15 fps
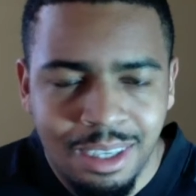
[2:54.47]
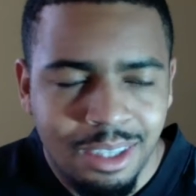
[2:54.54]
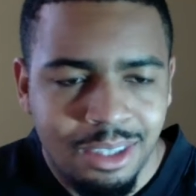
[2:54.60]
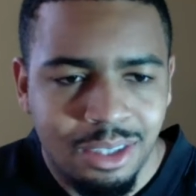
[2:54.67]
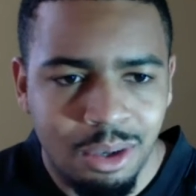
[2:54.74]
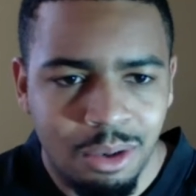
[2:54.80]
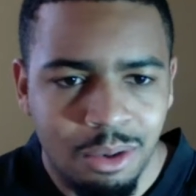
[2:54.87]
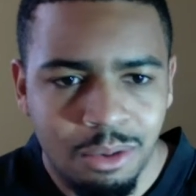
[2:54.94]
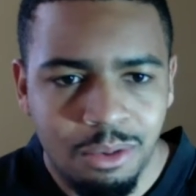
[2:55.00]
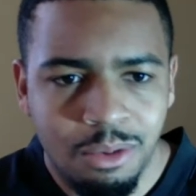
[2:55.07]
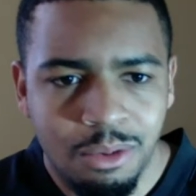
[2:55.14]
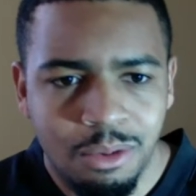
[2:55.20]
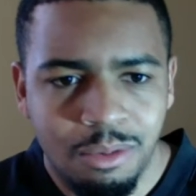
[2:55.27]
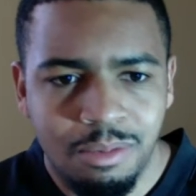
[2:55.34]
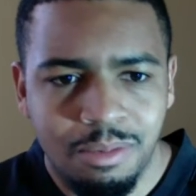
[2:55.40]
So
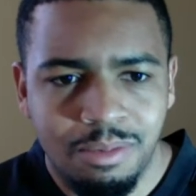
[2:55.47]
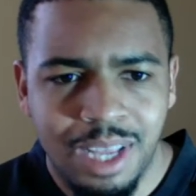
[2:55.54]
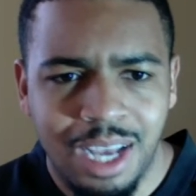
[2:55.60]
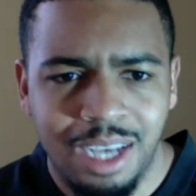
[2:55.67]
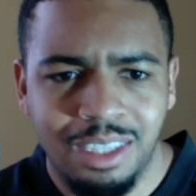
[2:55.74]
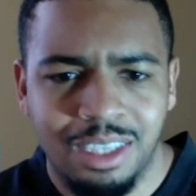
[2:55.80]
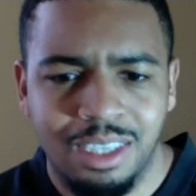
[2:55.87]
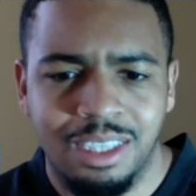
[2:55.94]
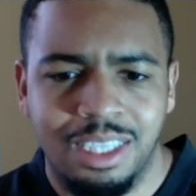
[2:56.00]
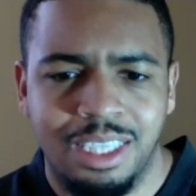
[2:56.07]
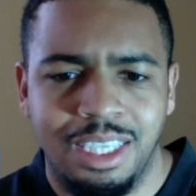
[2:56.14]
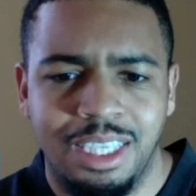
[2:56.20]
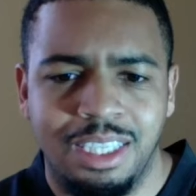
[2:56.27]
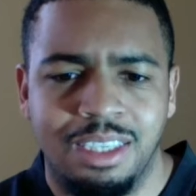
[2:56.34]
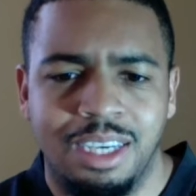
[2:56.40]
now you're
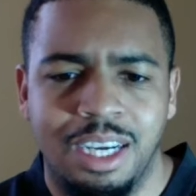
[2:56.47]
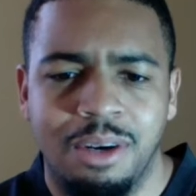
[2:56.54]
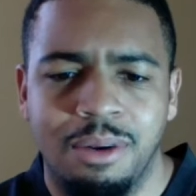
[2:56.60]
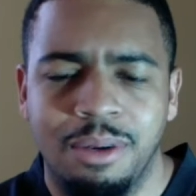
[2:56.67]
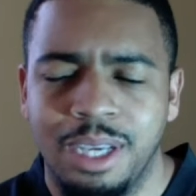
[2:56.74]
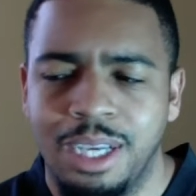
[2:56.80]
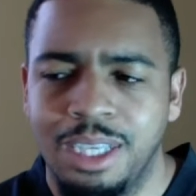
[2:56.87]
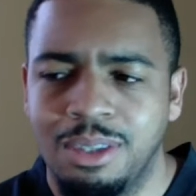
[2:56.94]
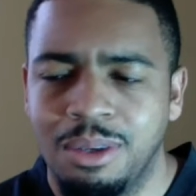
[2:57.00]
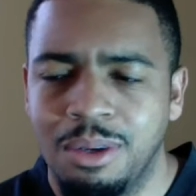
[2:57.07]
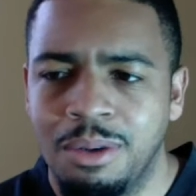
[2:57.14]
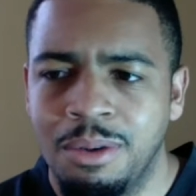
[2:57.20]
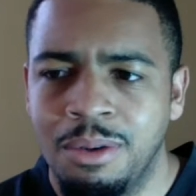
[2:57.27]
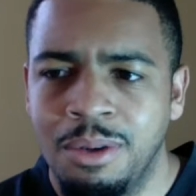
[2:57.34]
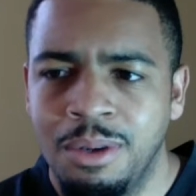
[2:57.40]
looking and you're like, okay, so